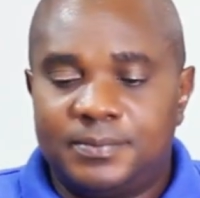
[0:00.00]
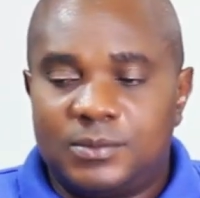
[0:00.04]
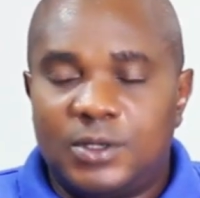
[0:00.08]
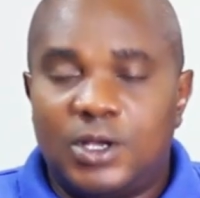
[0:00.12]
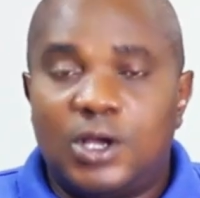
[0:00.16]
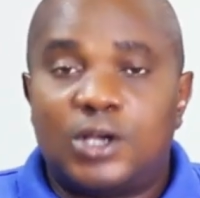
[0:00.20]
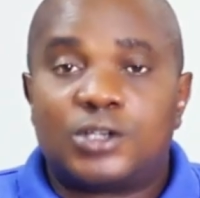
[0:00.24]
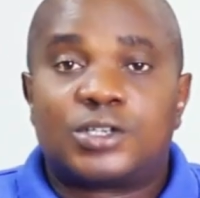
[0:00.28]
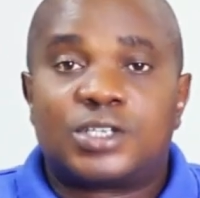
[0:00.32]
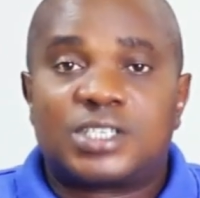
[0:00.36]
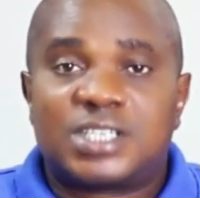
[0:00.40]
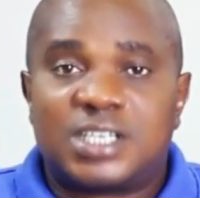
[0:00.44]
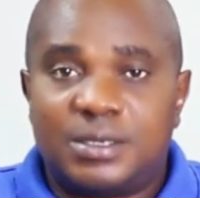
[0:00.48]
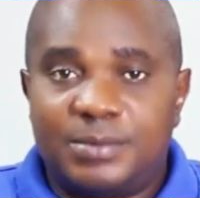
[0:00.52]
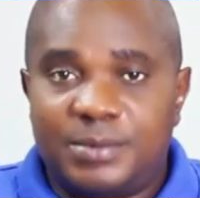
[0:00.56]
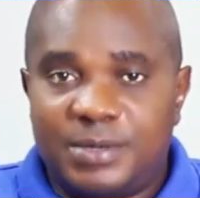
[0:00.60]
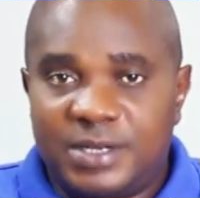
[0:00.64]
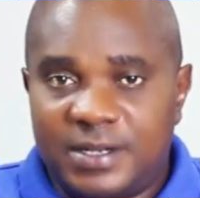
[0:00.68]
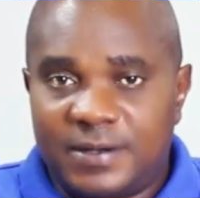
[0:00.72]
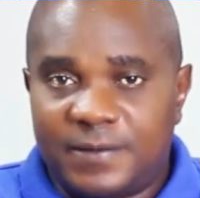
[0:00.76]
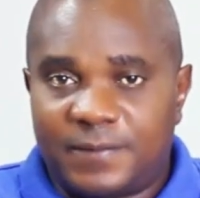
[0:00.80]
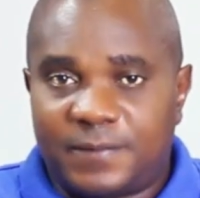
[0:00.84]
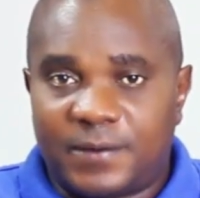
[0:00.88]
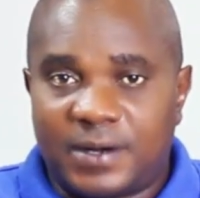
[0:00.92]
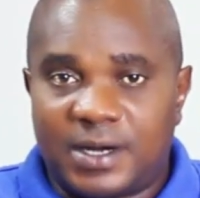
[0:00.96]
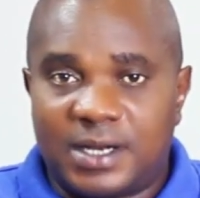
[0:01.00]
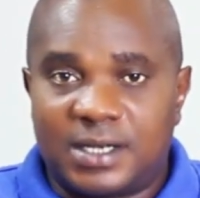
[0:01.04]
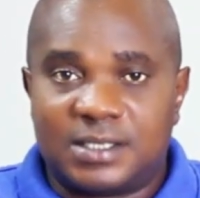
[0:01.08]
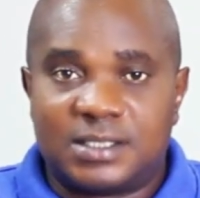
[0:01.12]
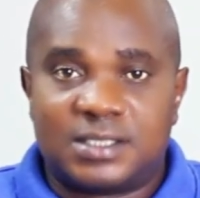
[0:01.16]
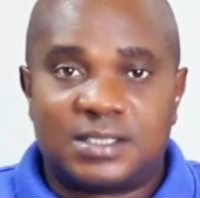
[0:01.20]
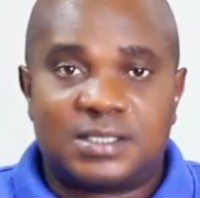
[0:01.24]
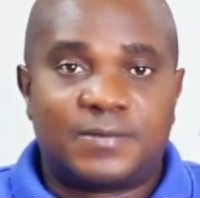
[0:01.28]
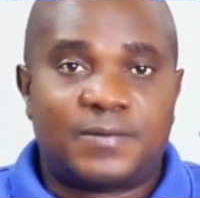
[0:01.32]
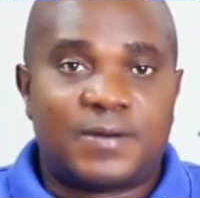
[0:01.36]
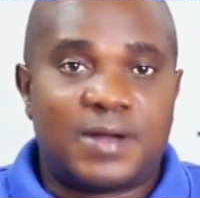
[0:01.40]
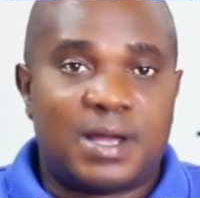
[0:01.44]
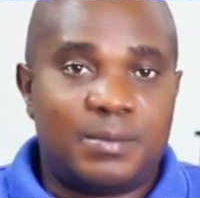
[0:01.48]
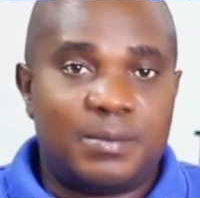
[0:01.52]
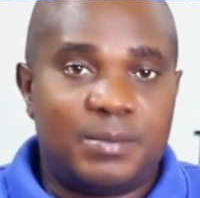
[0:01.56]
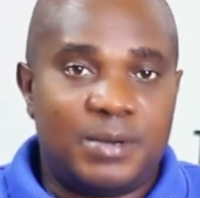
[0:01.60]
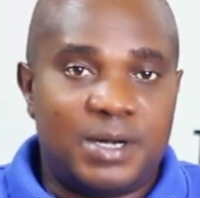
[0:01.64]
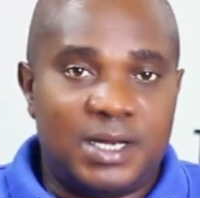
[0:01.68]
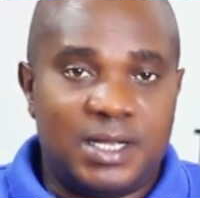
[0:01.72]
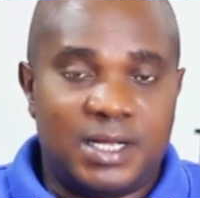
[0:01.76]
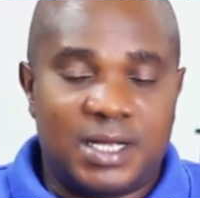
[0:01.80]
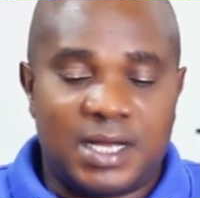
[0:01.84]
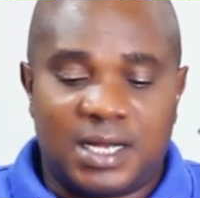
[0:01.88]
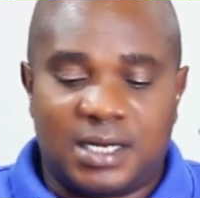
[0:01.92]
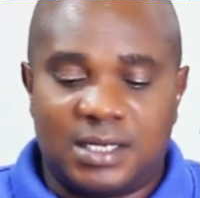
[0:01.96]
your social media friends,
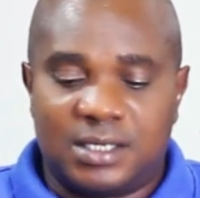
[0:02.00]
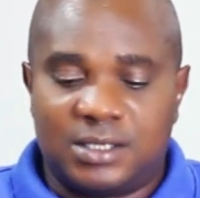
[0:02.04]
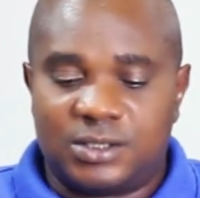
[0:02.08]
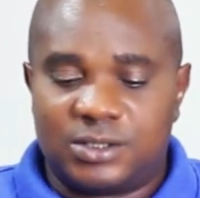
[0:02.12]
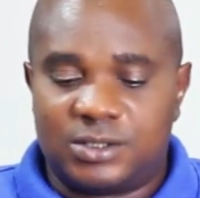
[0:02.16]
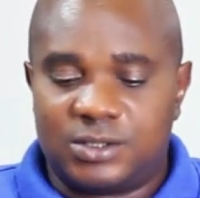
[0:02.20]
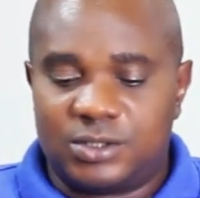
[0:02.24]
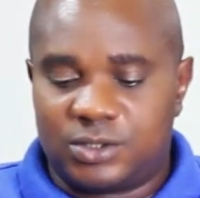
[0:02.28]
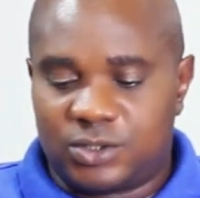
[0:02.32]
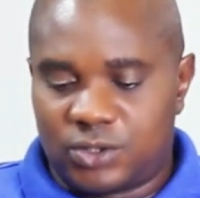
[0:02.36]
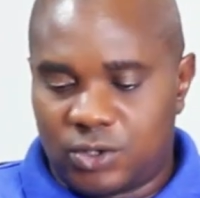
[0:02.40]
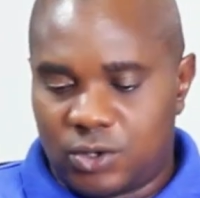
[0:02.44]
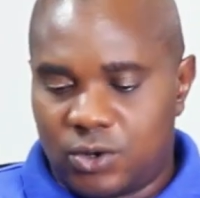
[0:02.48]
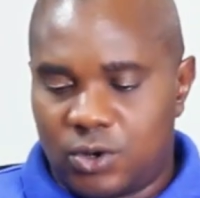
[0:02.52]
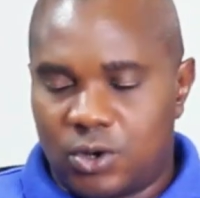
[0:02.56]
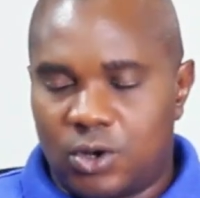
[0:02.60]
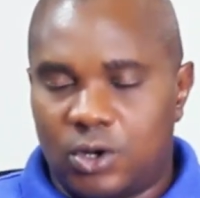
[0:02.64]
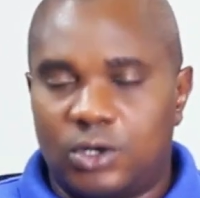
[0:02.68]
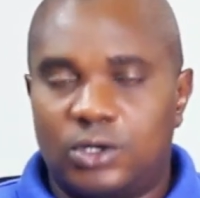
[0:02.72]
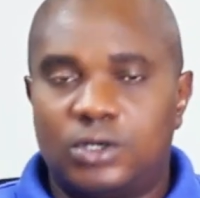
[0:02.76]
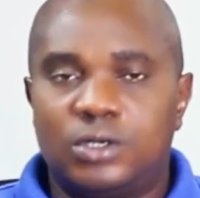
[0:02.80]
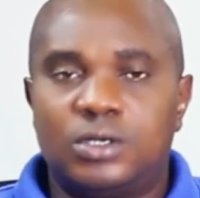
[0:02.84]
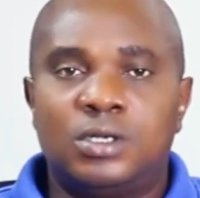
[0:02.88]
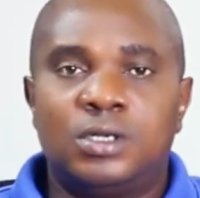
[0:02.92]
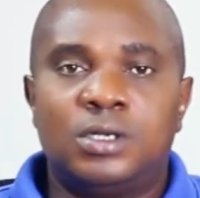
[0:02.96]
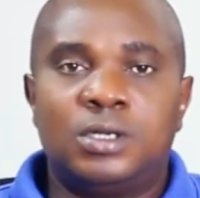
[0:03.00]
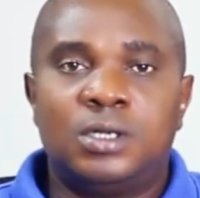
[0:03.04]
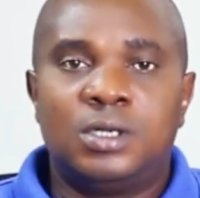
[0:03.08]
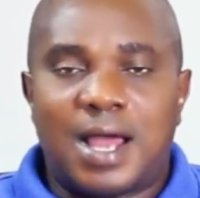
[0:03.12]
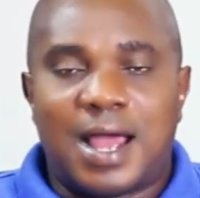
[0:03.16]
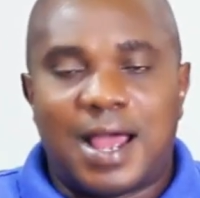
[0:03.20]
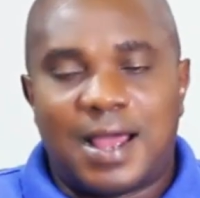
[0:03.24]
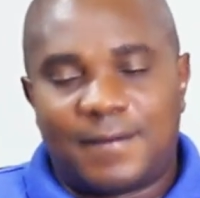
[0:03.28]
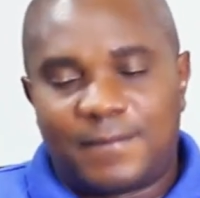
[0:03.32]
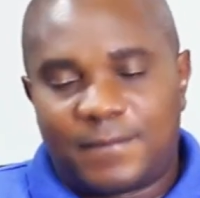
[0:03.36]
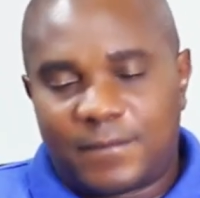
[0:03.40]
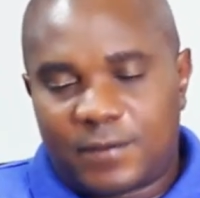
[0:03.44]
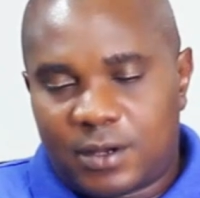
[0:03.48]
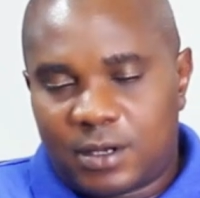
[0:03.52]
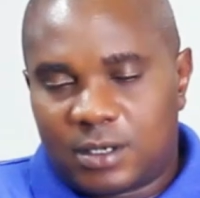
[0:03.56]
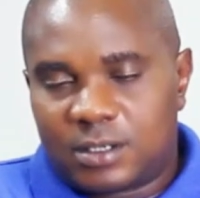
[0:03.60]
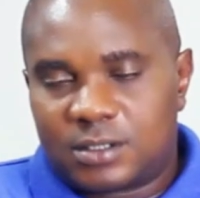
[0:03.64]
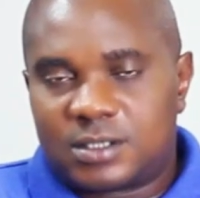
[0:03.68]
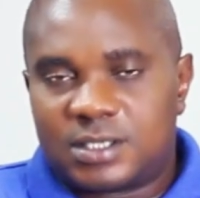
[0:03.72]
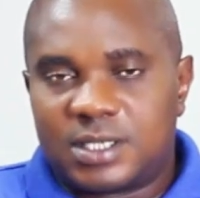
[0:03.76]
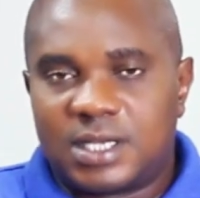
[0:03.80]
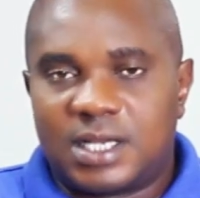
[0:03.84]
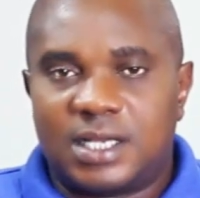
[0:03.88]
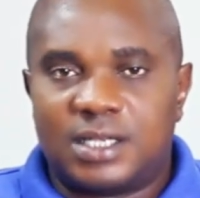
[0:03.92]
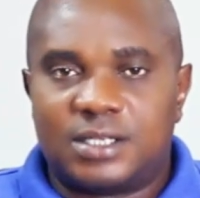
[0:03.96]
family, and so on, I have
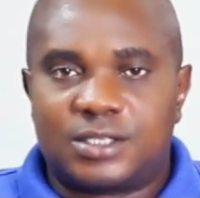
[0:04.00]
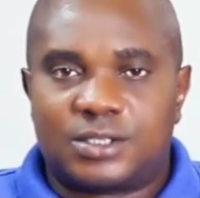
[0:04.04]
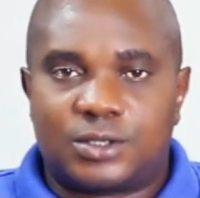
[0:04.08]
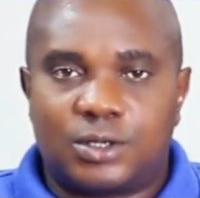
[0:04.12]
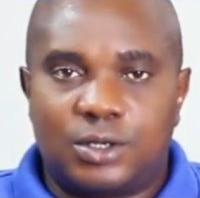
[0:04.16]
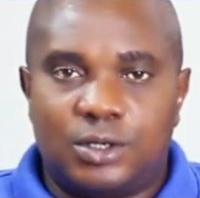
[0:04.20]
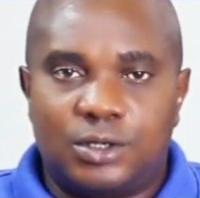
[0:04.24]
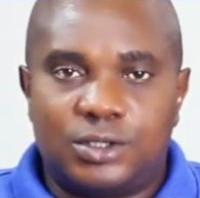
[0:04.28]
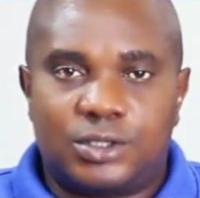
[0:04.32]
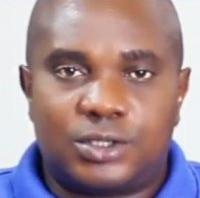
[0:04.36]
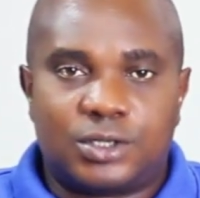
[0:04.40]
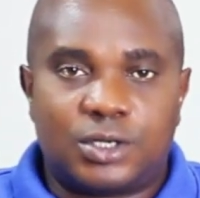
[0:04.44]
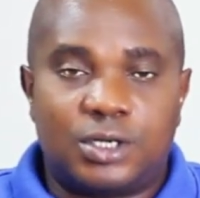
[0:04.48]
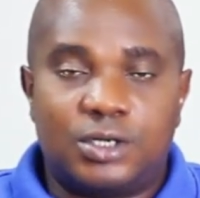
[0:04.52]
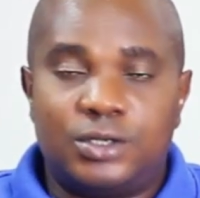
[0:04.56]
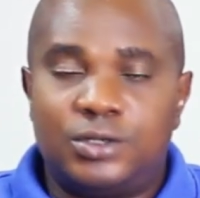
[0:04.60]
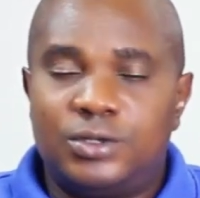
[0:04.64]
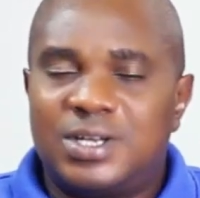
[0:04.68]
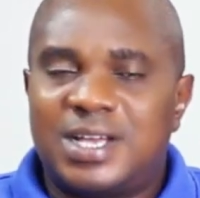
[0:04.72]
got a solution.